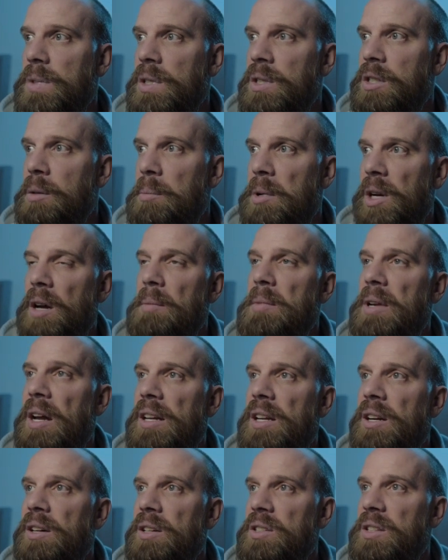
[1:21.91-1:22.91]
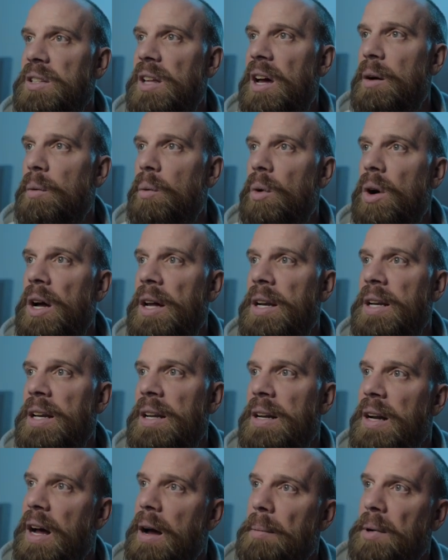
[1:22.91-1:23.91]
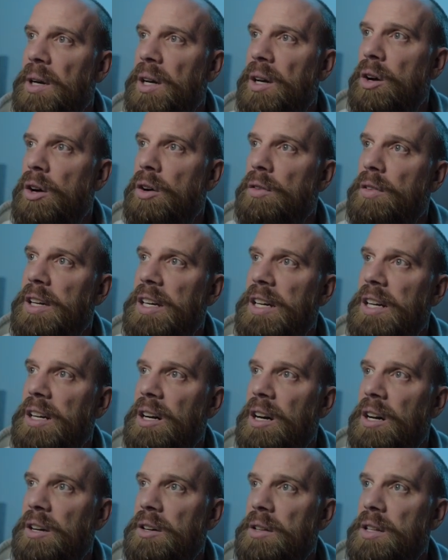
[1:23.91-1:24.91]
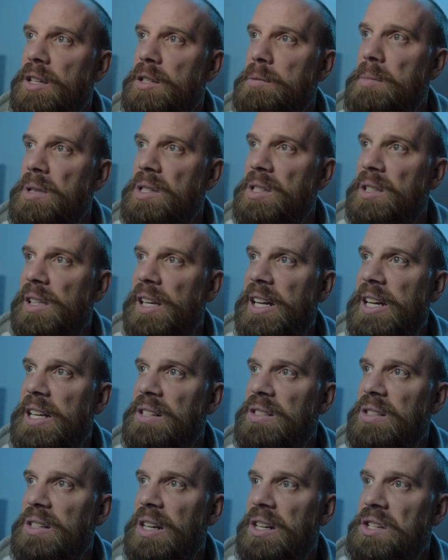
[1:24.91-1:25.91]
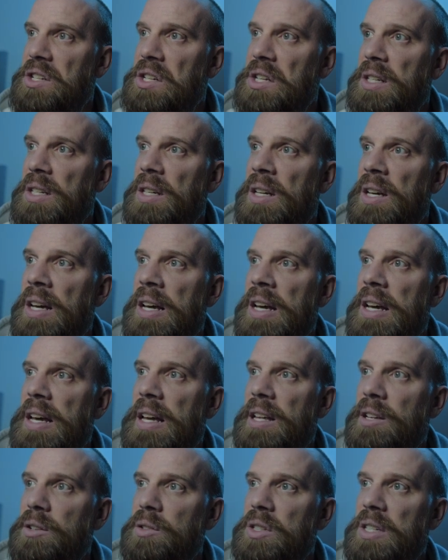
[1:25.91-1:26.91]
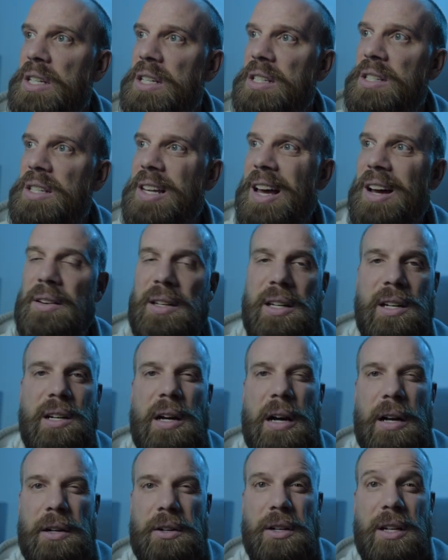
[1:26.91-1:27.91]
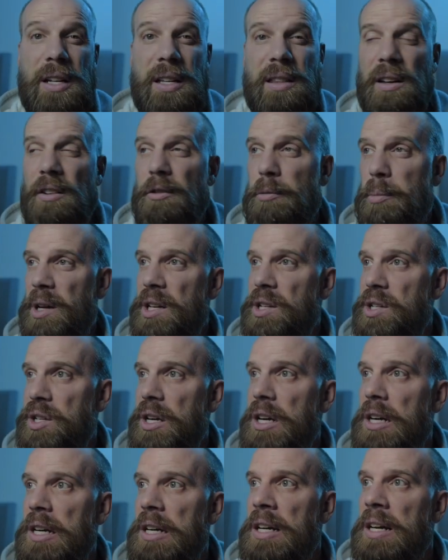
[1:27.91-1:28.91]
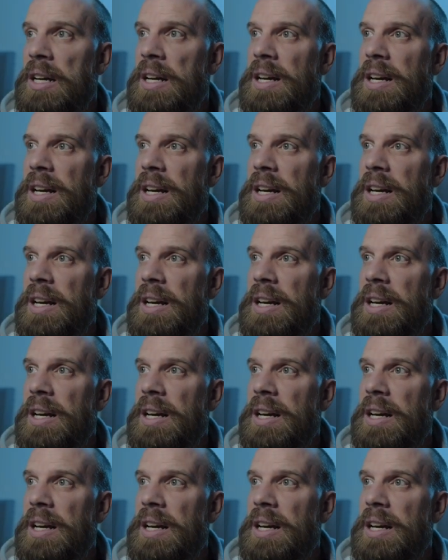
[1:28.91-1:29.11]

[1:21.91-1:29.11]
So I'm gonna come down here to slot one. I'm gonna go over here under this miscellaneous section and you'll see it's down here underneath of Pitcher.